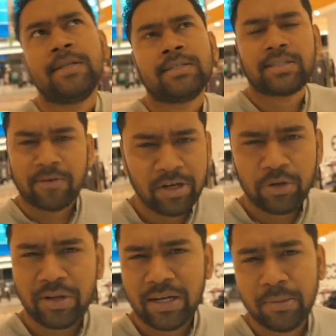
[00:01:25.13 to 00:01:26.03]

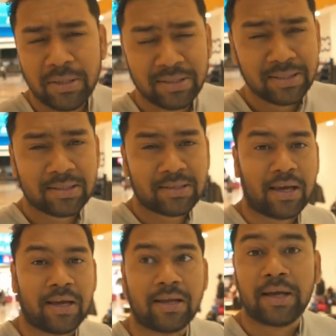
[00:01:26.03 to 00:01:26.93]
70 or 80 business,
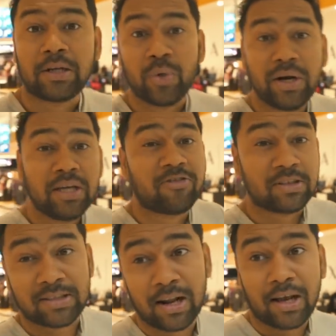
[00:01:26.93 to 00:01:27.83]
and like 20
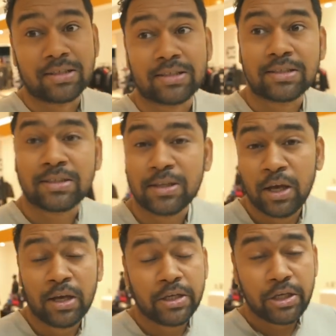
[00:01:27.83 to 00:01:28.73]
first class.
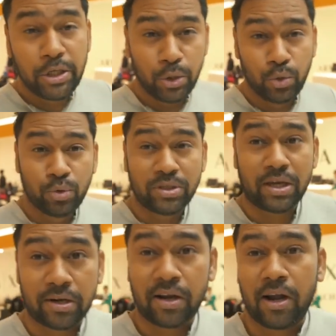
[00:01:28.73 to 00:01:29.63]
Huge
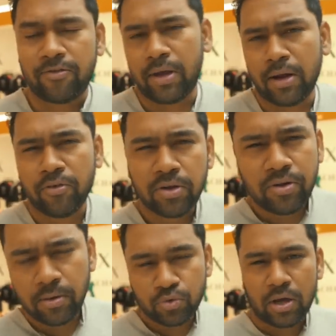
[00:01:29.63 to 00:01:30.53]
aircraft. And
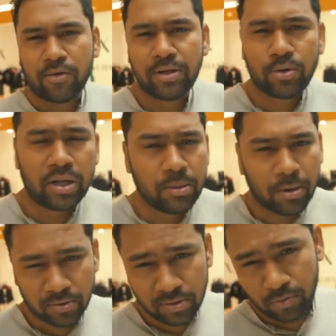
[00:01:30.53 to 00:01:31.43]
whenever I'm traveling to any
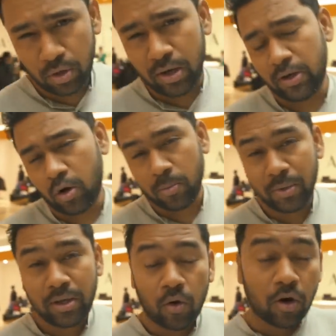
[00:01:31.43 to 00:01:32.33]
part of the world, I
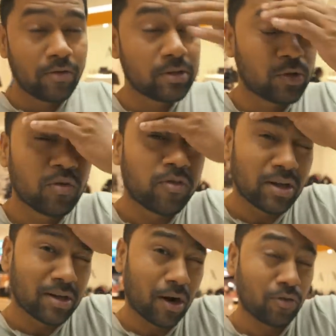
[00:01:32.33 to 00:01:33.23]
normally always look
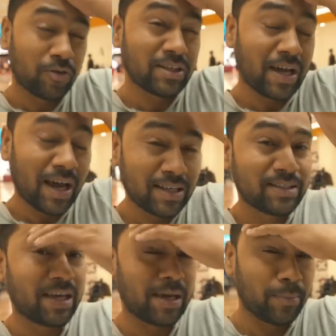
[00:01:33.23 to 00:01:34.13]
for a route which has
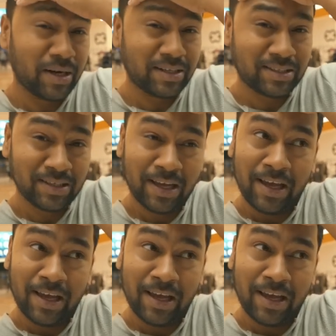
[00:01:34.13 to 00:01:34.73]
the Emirates